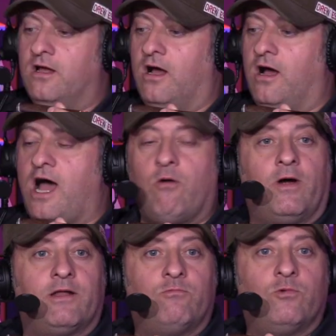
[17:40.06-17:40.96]
I
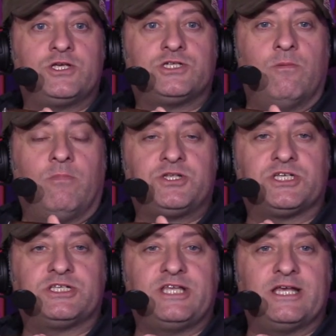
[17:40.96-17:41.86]
want to wish much
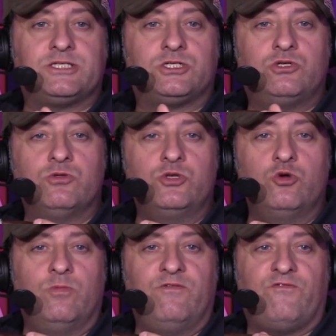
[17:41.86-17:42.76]
success to the
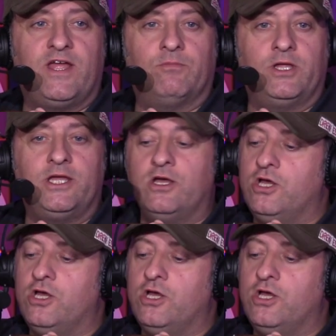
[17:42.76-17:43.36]
Newman family.